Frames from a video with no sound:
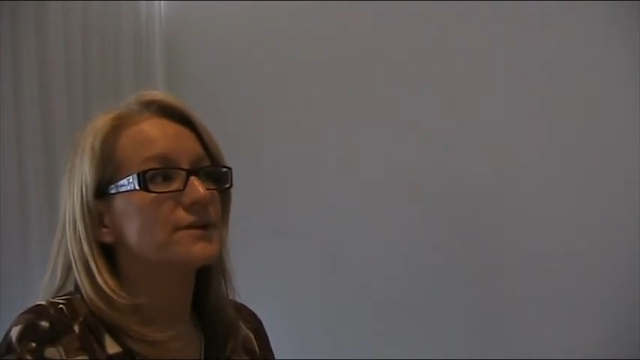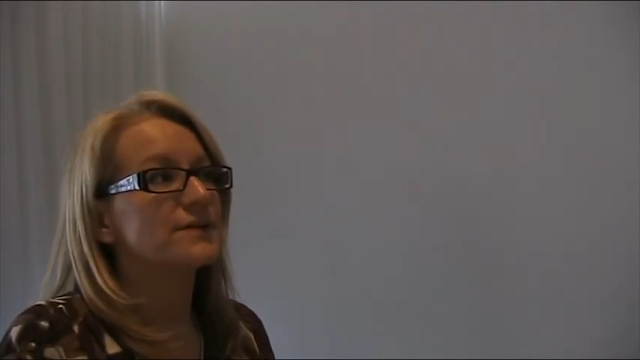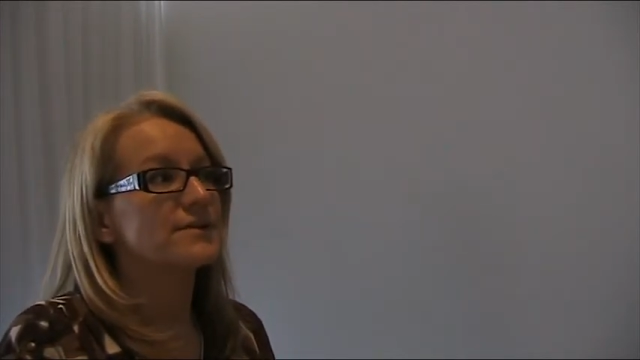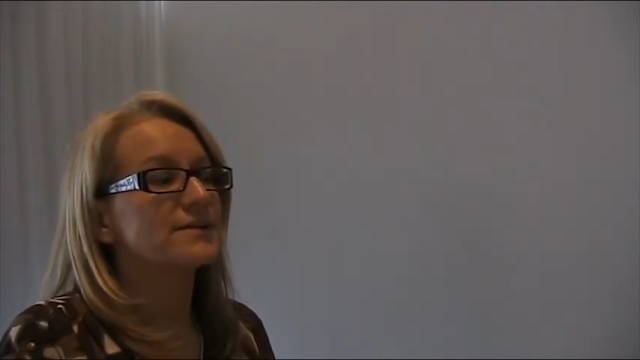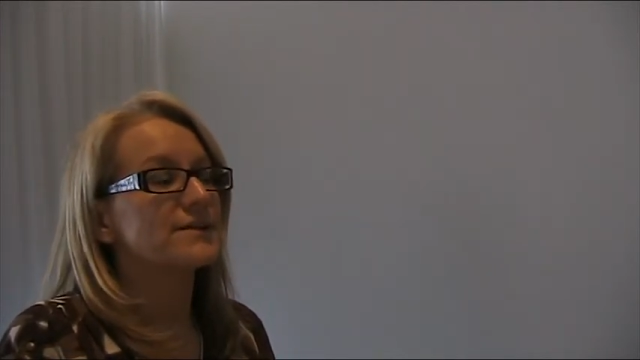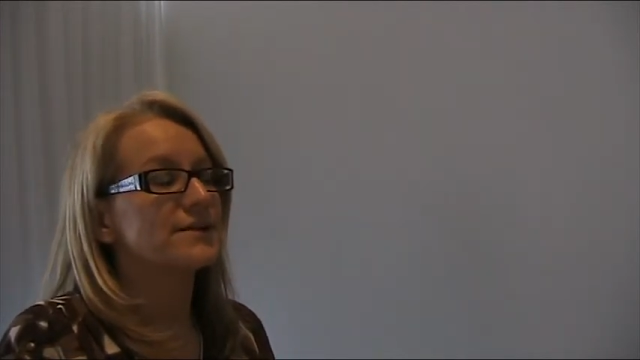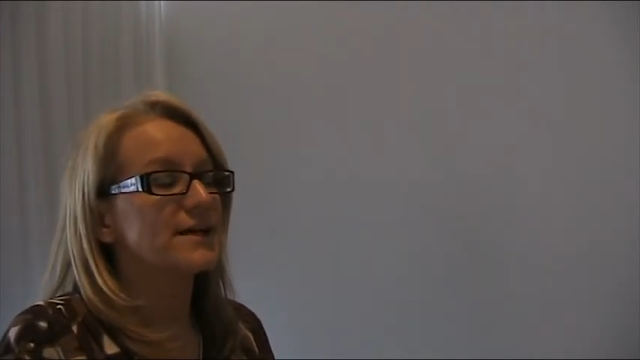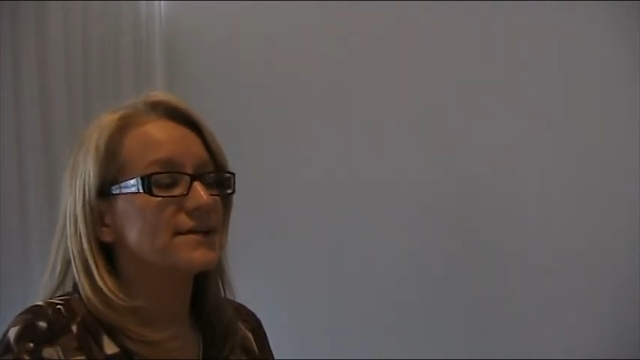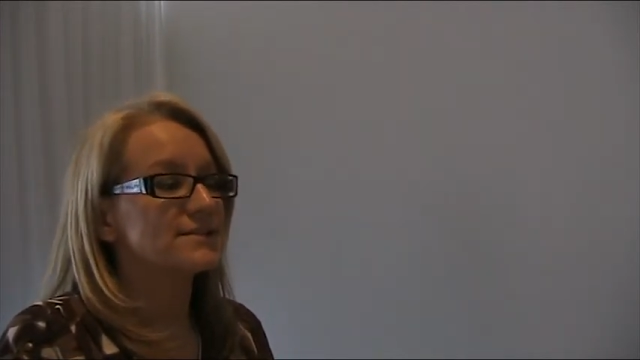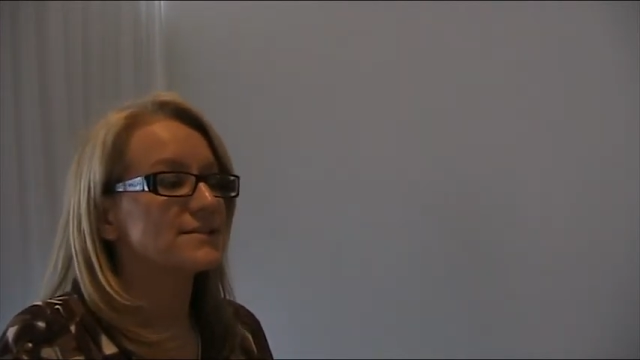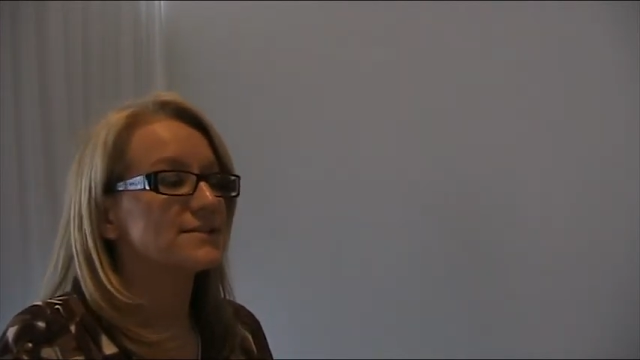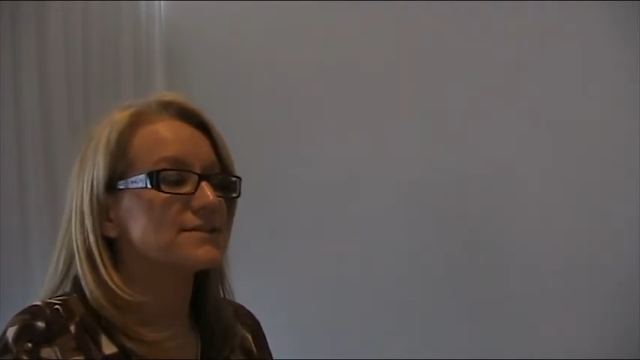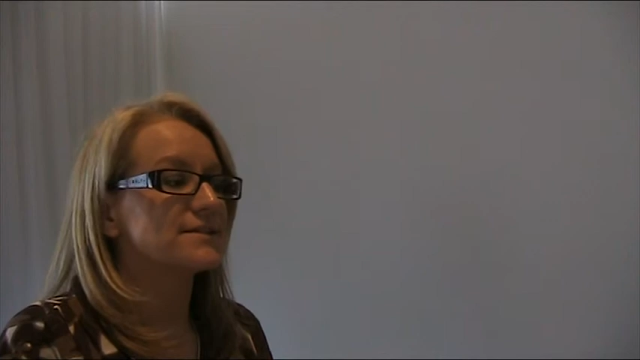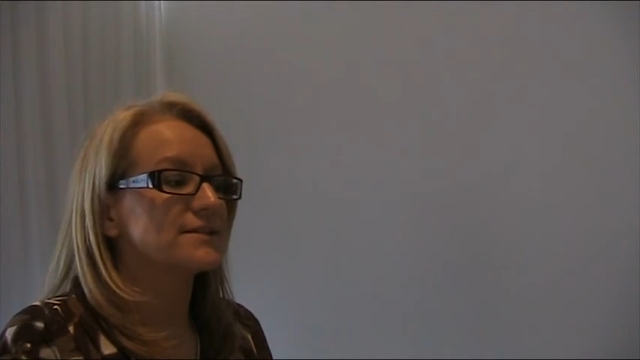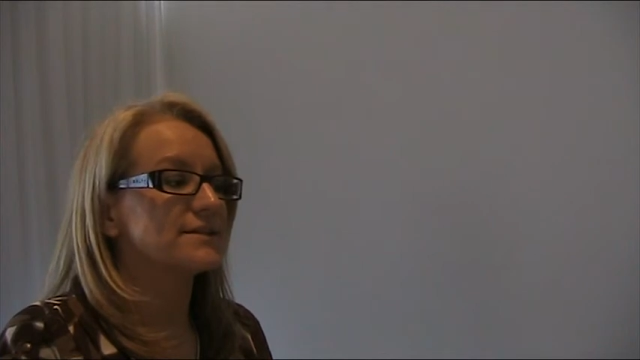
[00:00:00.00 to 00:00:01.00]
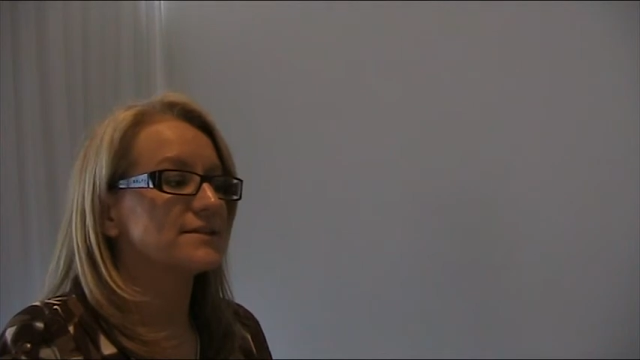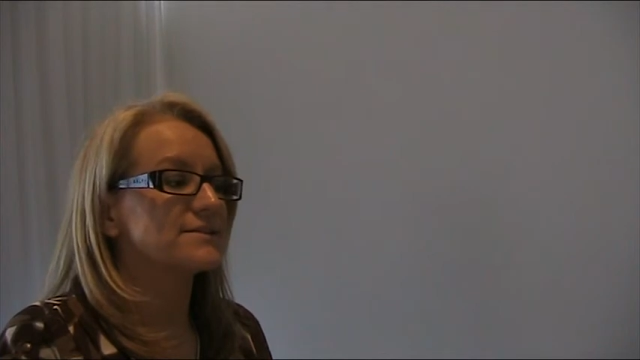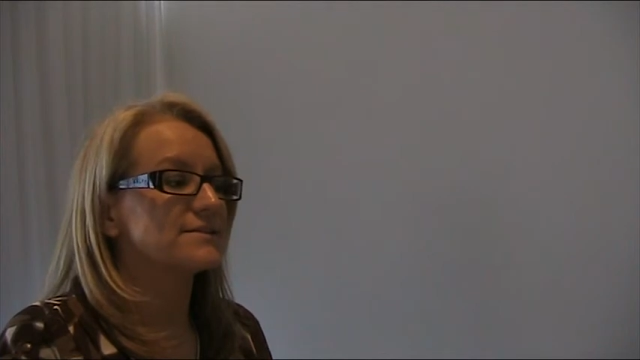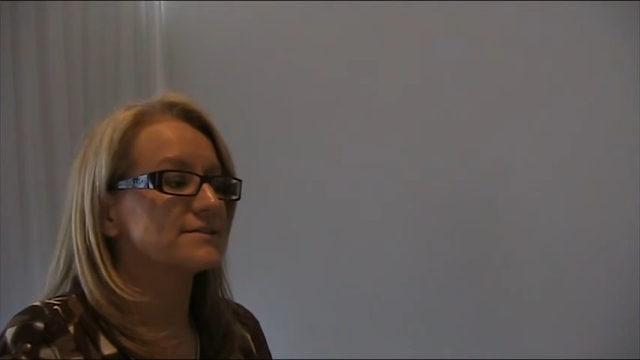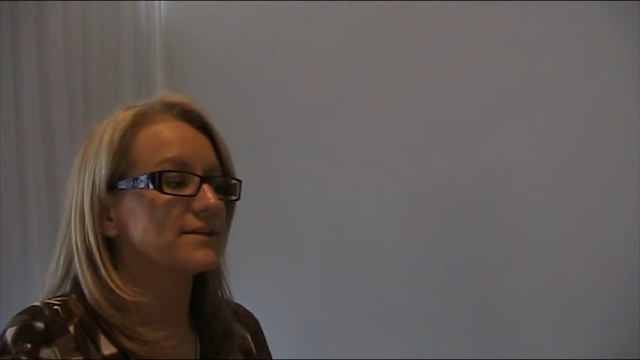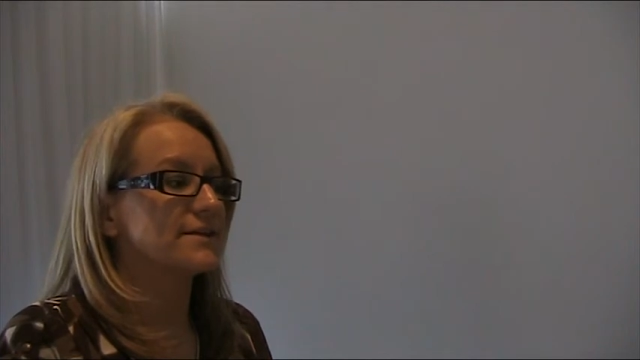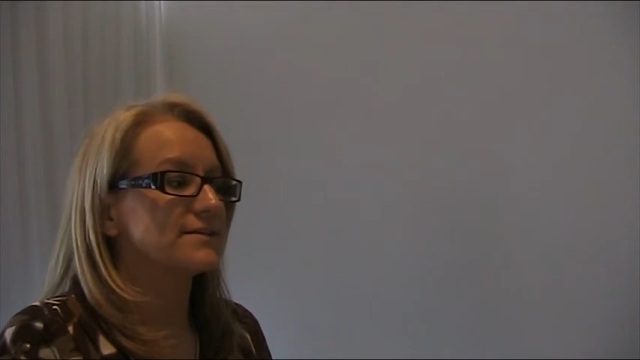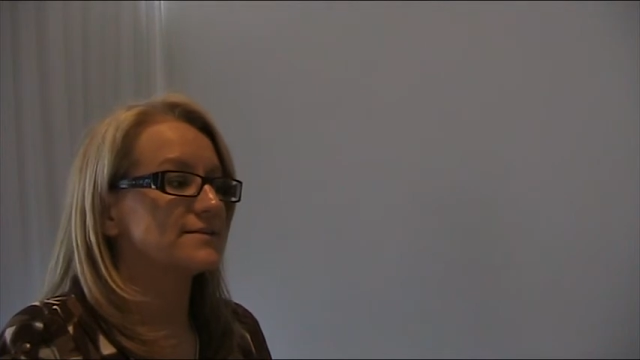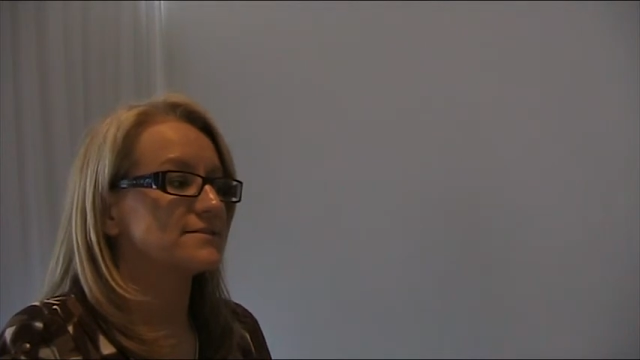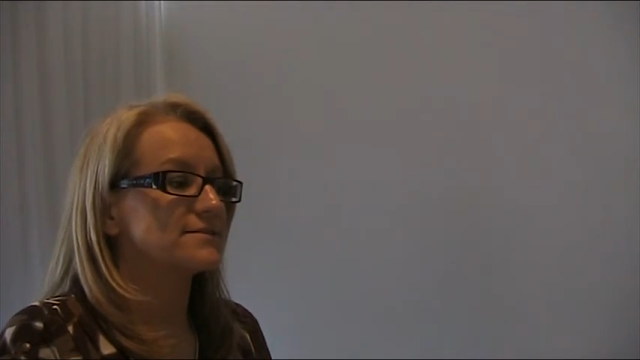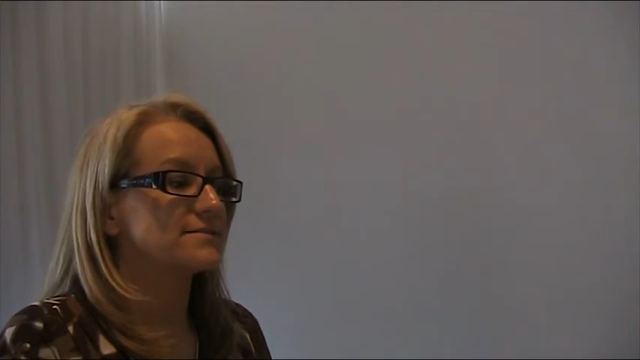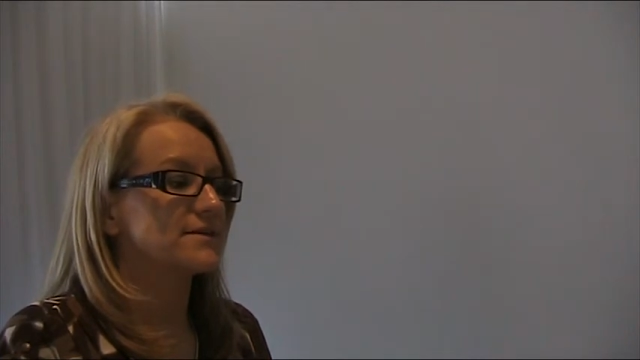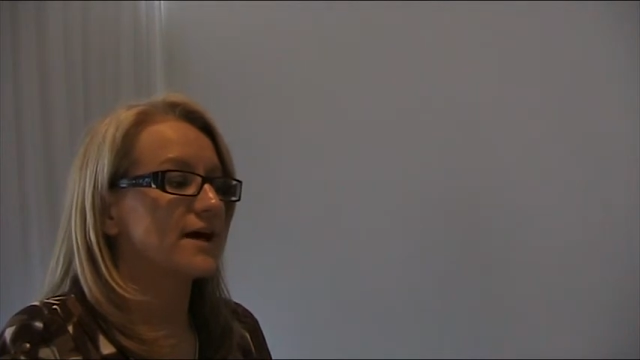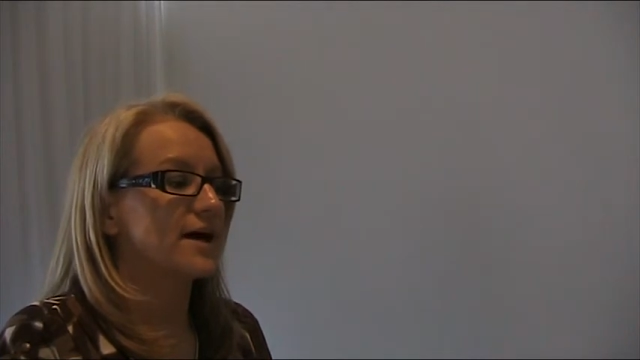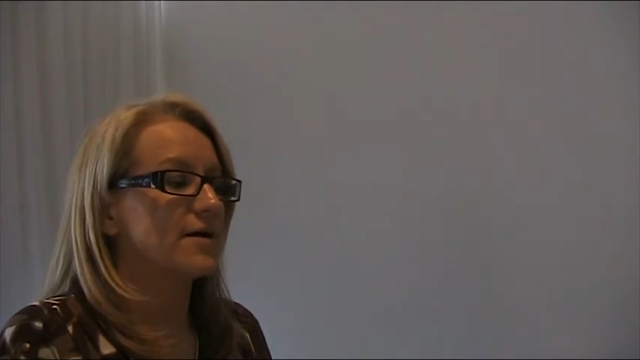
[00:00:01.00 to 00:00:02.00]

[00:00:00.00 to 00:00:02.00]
that the lesson still is